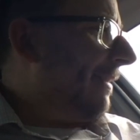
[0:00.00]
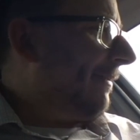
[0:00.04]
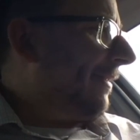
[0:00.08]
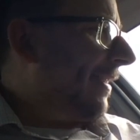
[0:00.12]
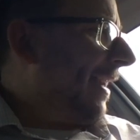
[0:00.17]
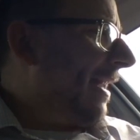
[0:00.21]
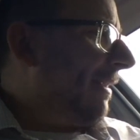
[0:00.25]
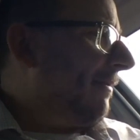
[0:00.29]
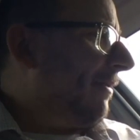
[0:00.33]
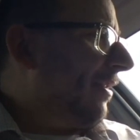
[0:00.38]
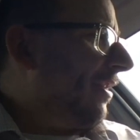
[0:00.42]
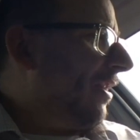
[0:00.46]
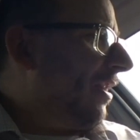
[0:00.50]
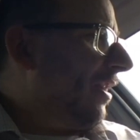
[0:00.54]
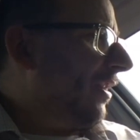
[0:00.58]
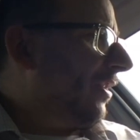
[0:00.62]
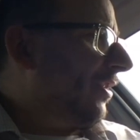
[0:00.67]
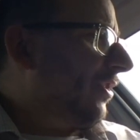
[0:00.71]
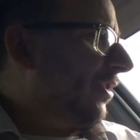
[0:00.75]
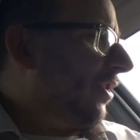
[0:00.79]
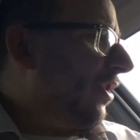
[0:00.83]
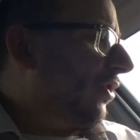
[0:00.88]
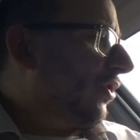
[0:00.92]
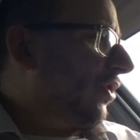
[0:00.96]
Callum and I
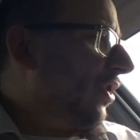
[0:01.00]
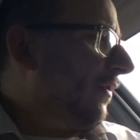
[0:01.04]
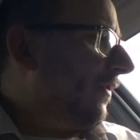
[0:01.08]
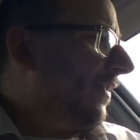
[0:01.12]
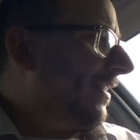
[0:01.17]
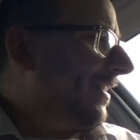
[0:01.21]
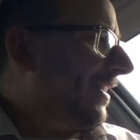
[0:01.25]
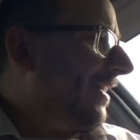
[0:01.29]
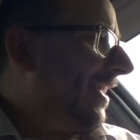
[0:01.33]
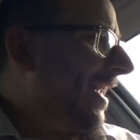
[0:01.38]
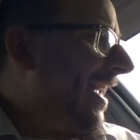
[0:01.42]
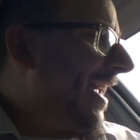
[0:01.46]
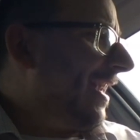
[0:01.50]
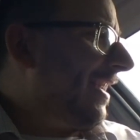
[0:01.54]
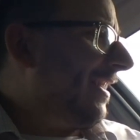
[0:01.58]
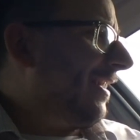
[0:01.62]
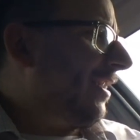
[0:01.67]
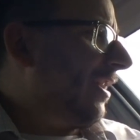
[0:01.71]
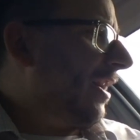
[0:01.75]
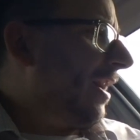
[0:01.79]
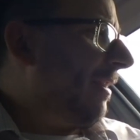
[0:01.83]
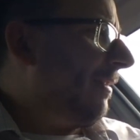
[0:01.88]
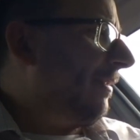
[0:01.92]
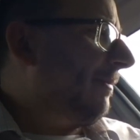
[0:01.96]
searched over 10
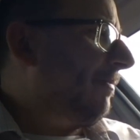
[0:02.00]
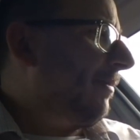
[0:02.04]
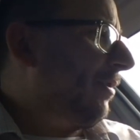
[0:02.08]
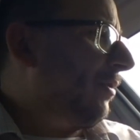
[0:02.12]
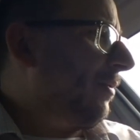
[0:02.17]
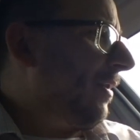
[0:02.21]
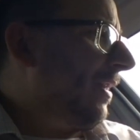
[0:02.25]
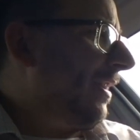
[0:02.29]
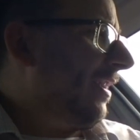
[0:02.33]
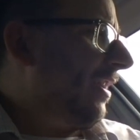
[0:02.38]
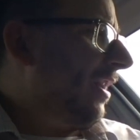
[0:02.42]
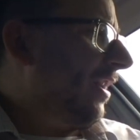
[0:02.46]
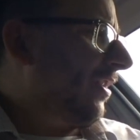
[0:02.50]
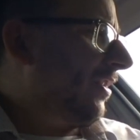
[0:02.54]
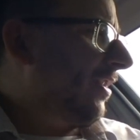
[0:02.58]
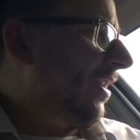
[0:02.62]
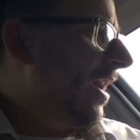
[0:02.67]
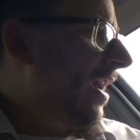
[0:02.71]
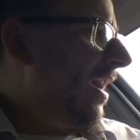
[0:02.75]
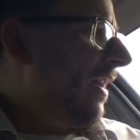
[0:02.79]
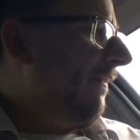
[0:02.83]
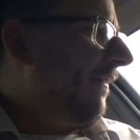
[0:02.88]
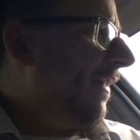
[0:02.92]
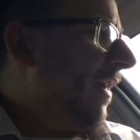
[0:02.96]
times between us.
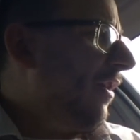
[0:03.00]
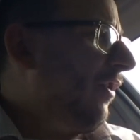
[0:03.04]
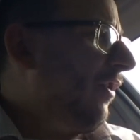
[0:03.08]
Very